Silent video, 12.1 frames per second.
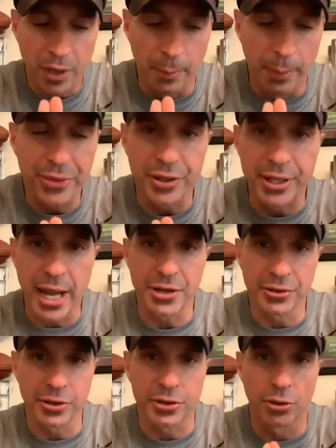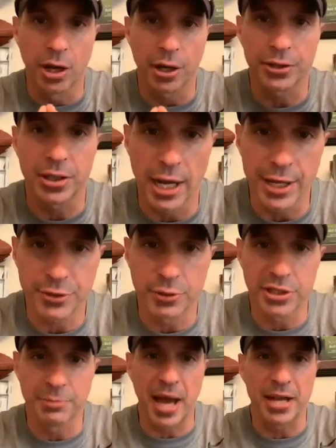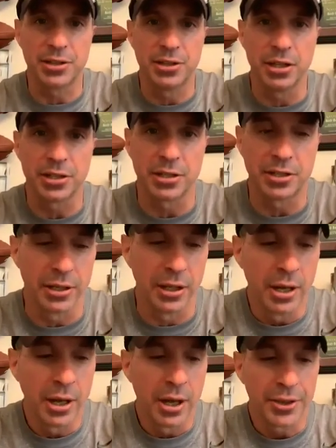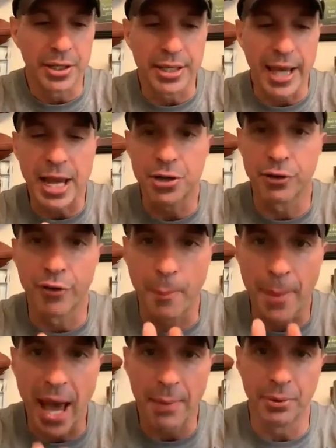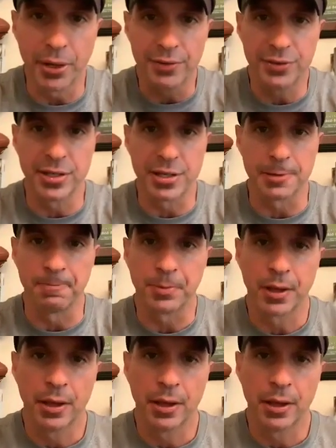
about the dangers of drugs, the consequence of bad decisions, the the danger of a bad belief system,